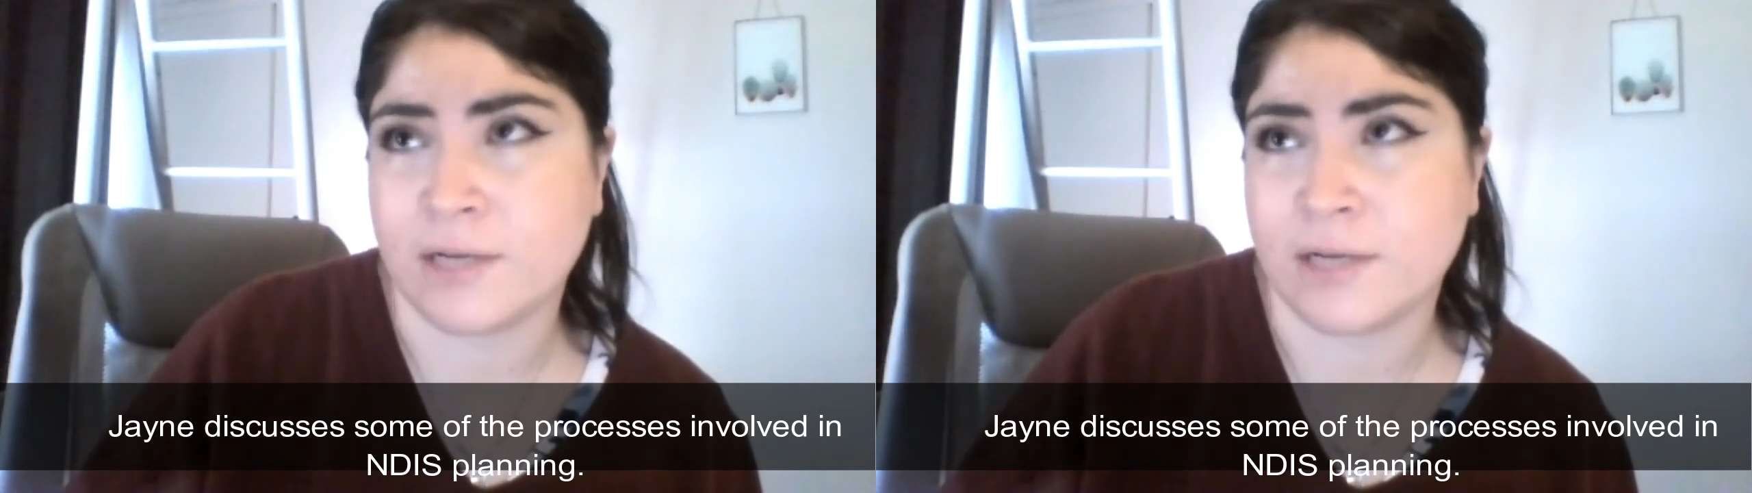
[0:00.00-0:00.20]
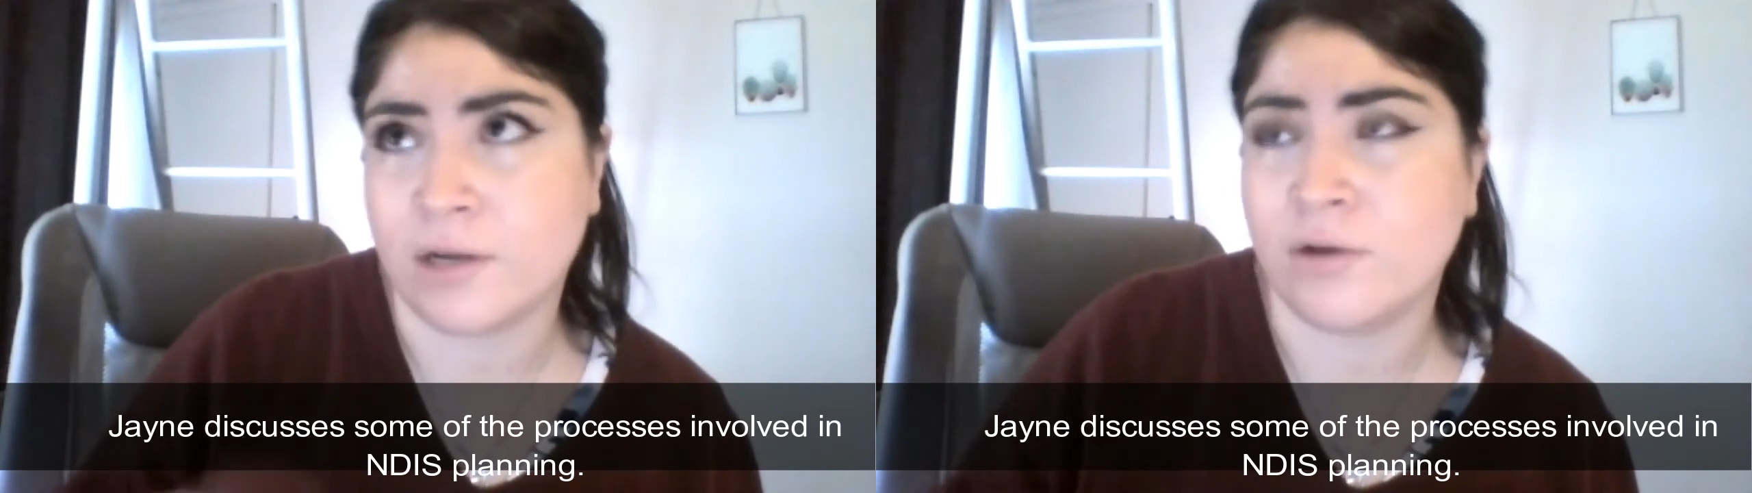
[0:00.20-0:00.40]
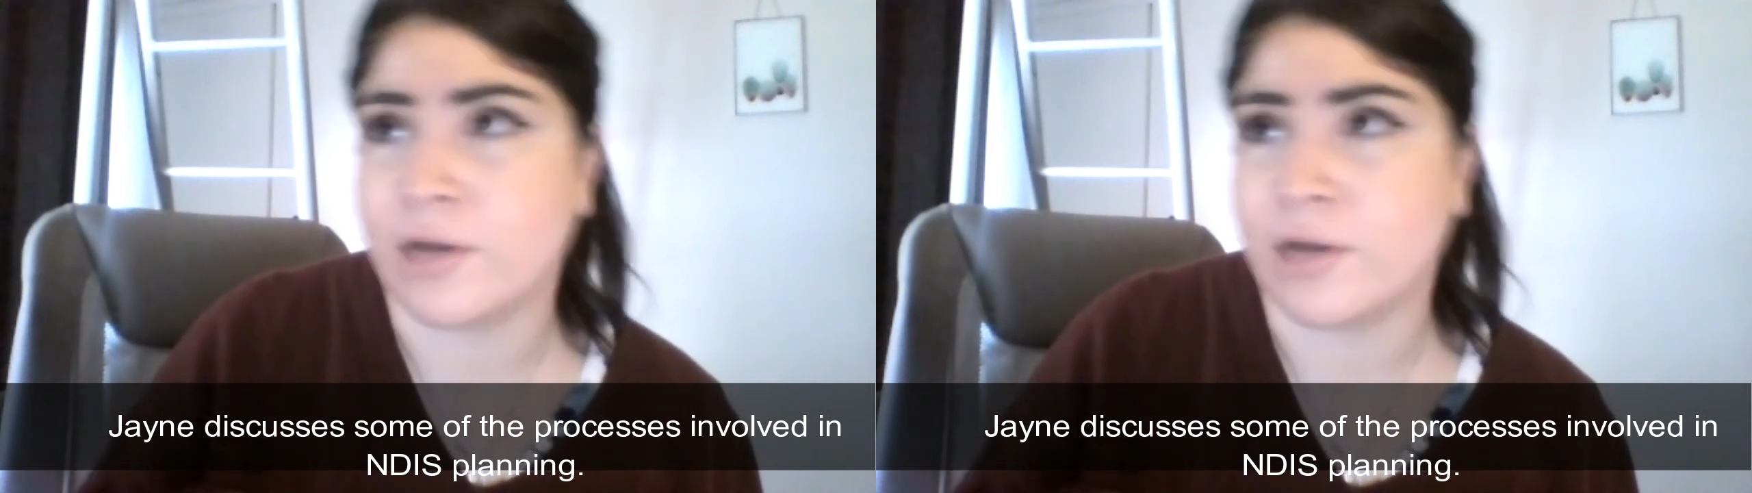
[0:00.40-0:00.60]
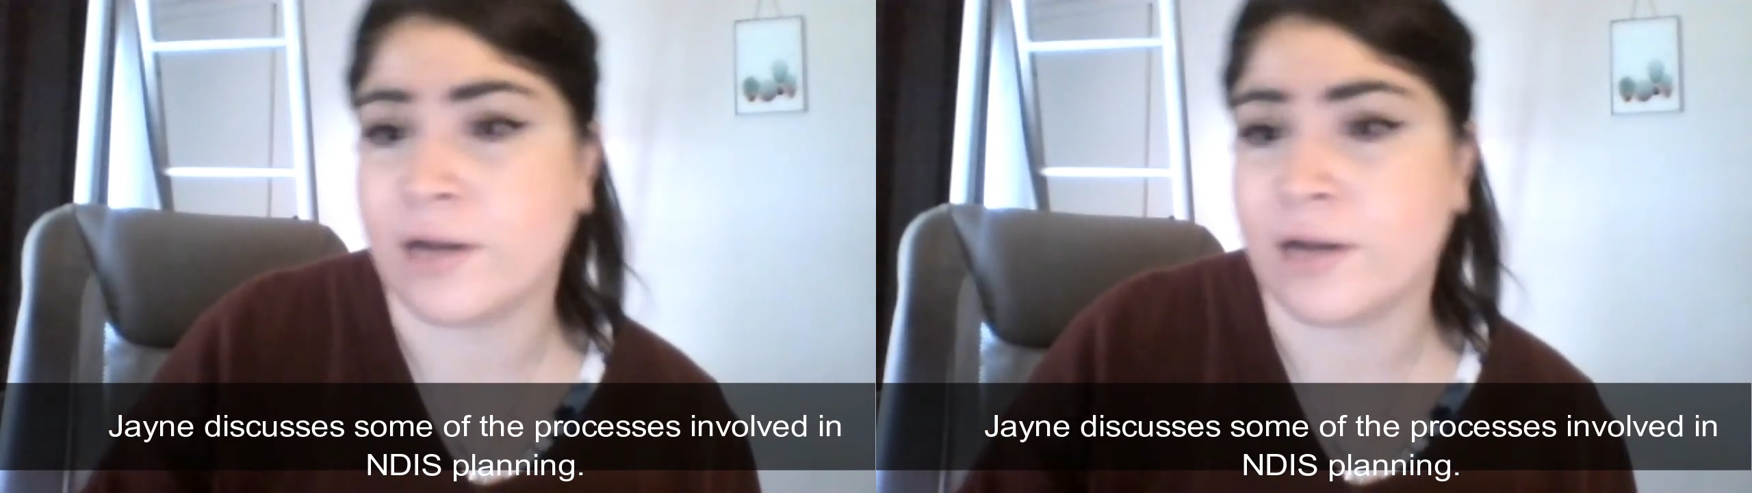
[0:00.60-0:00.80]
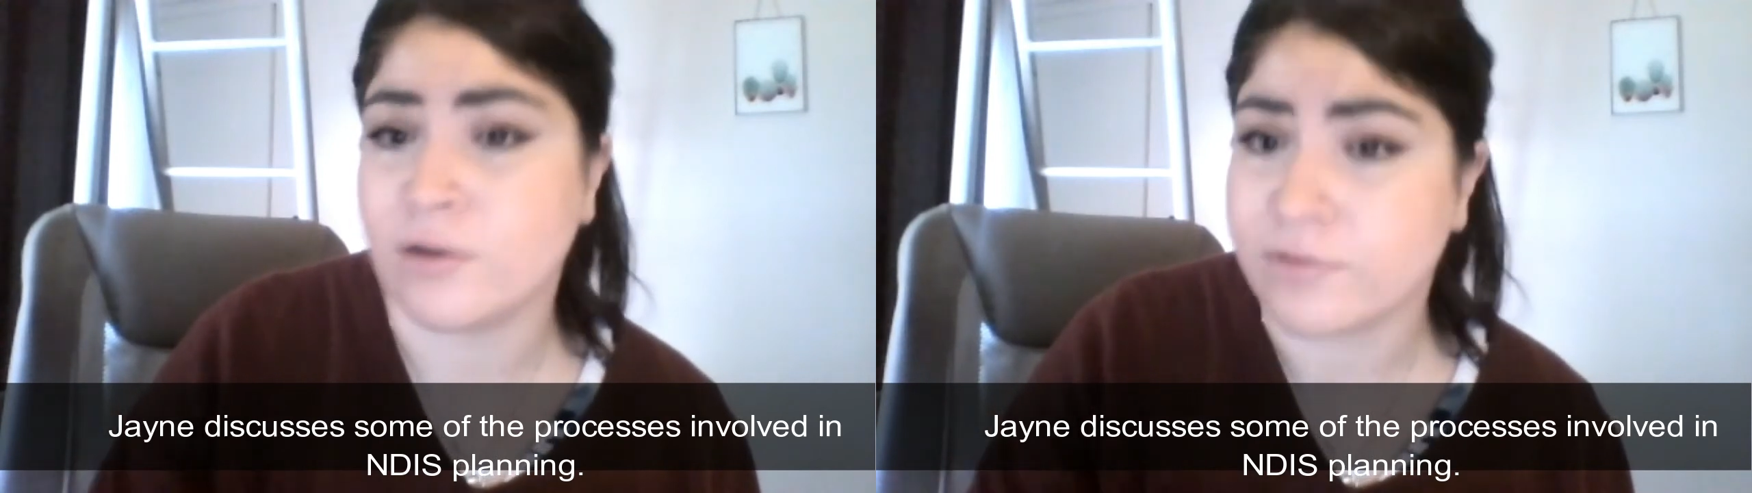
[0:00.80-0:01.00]
you had a lot of
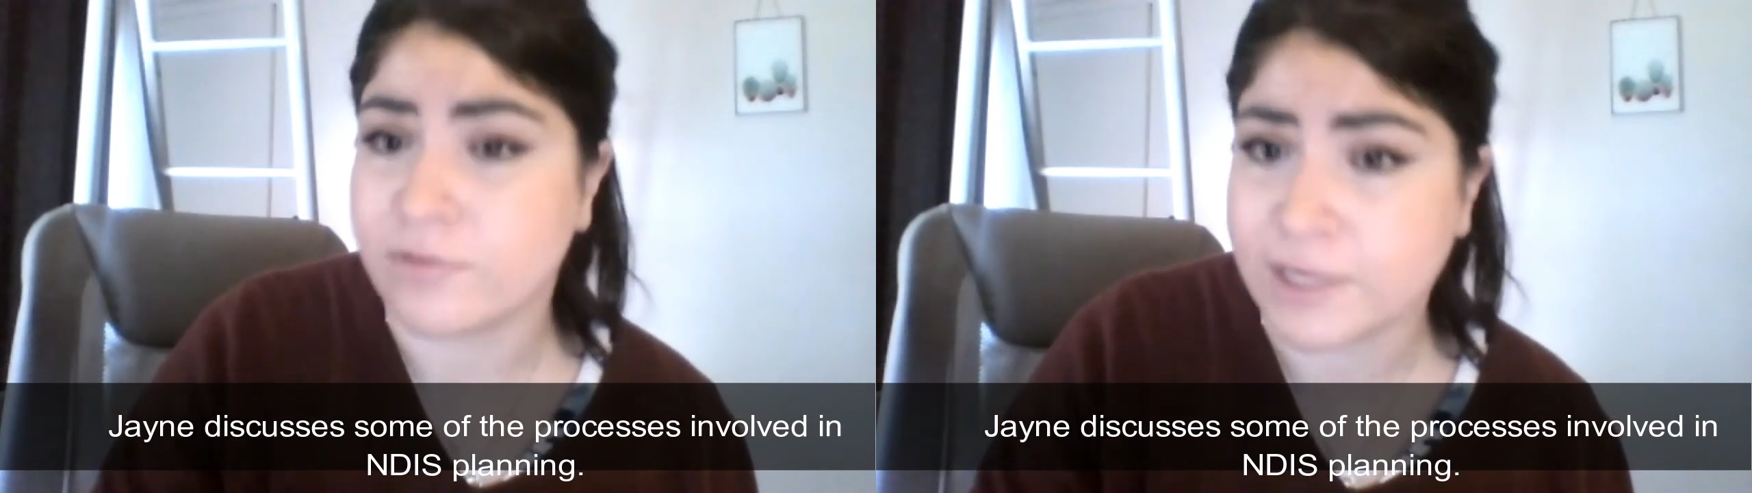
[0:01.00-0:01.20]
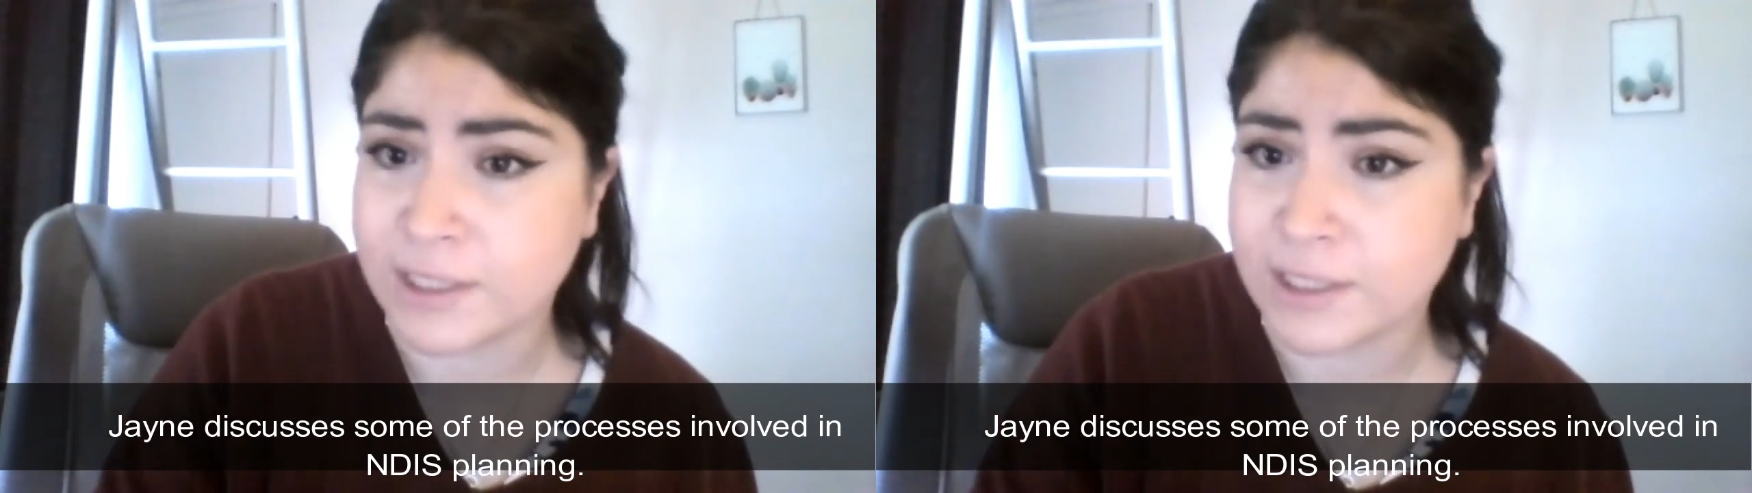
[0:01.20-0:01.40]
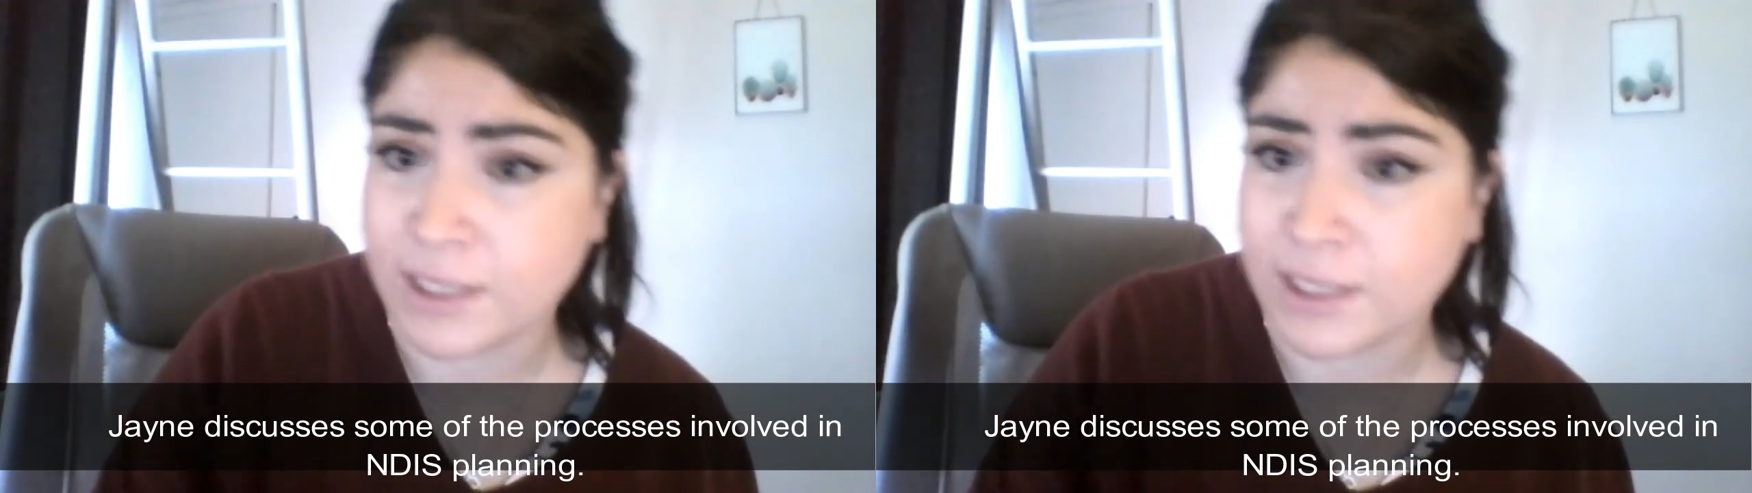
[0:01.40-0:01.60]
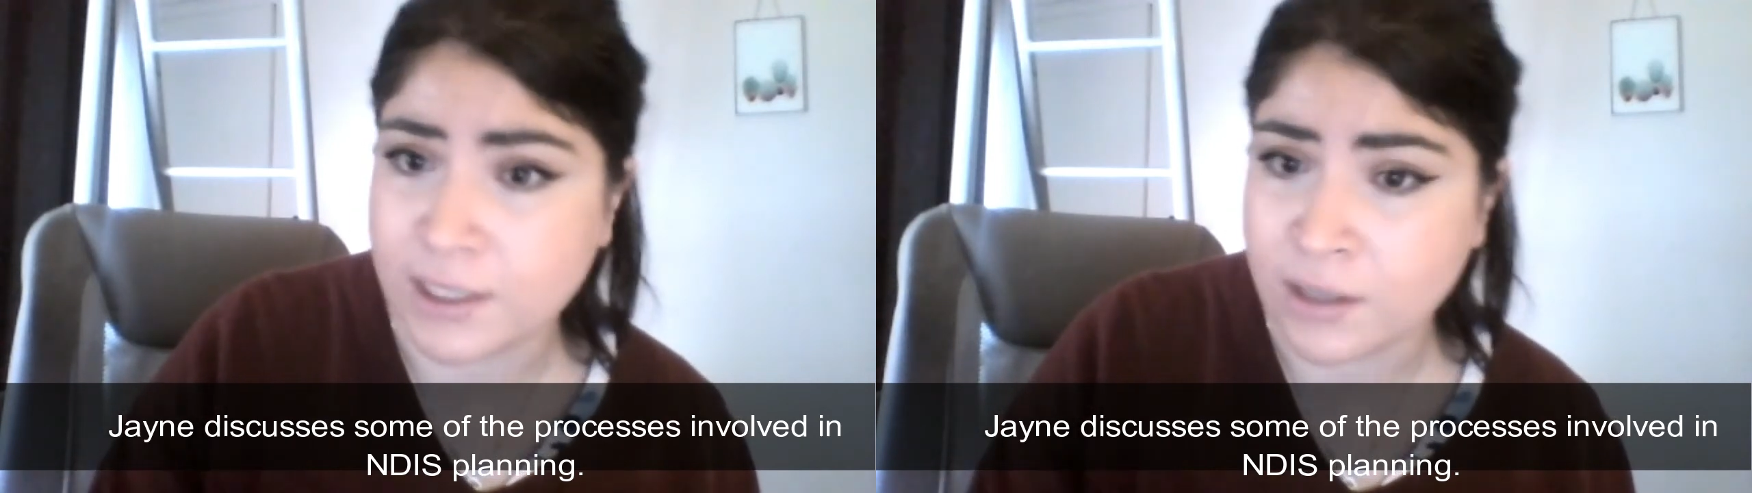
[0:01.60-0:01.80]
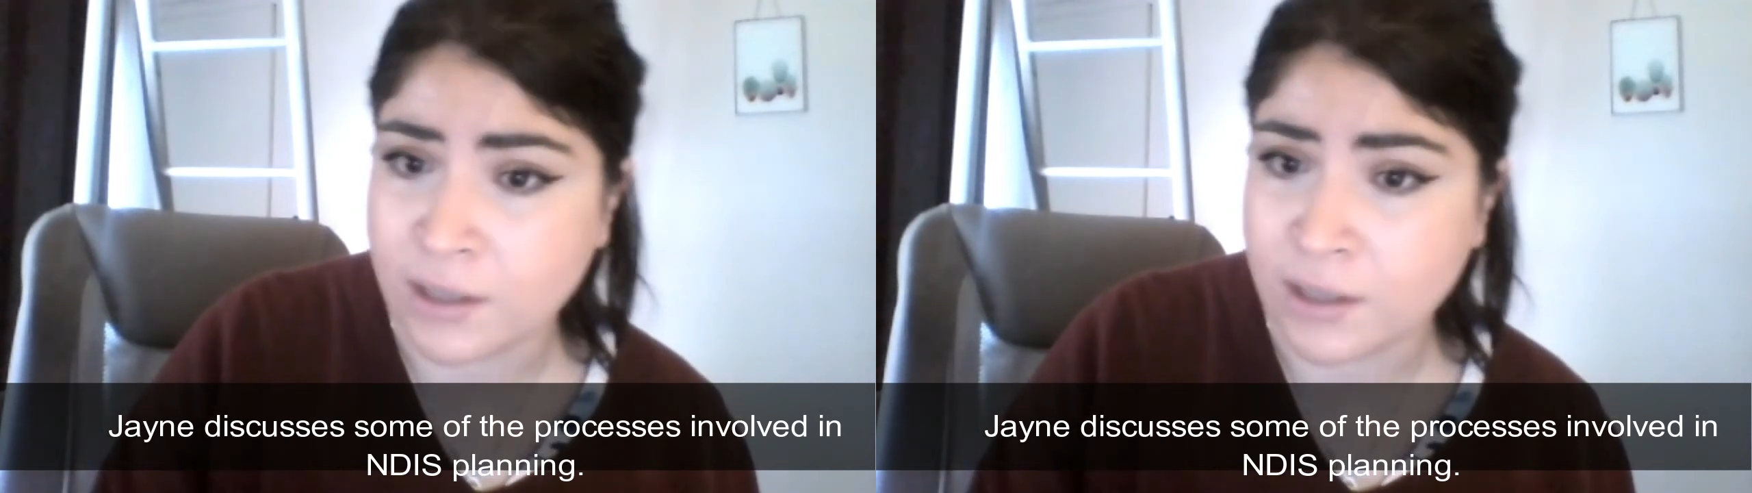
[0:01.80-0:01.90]
funding in